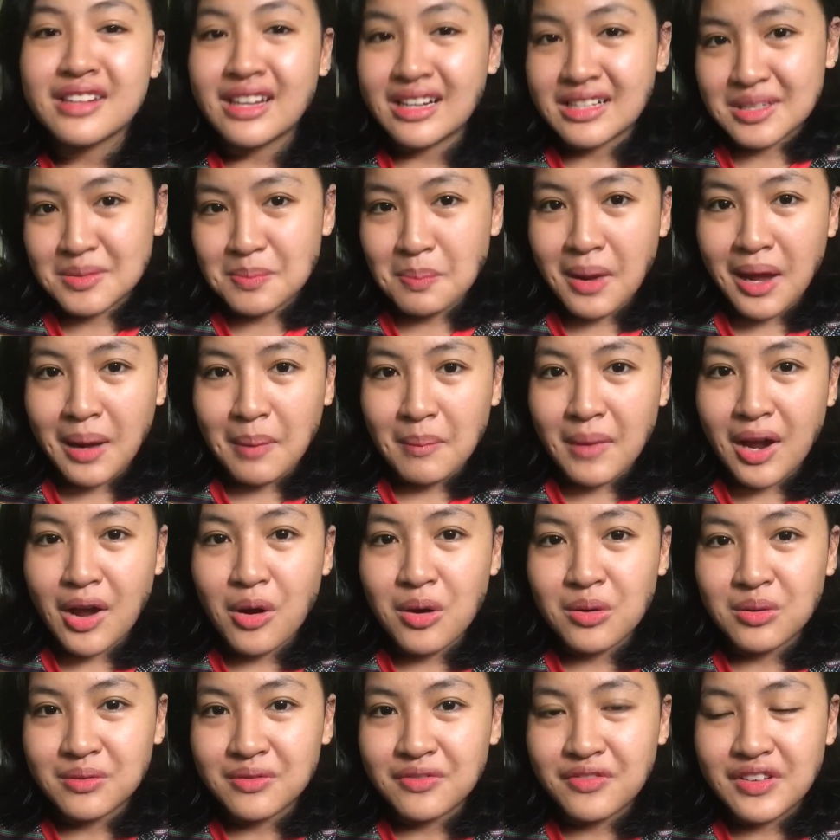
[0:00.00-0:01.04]
expect my
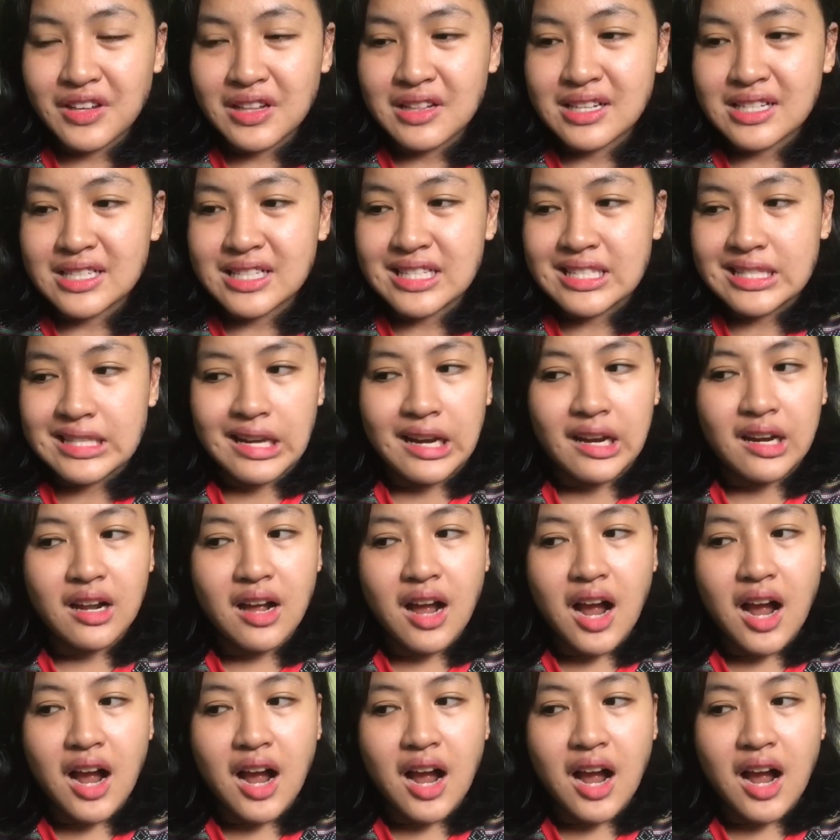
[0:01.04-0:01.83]
own feelings it's like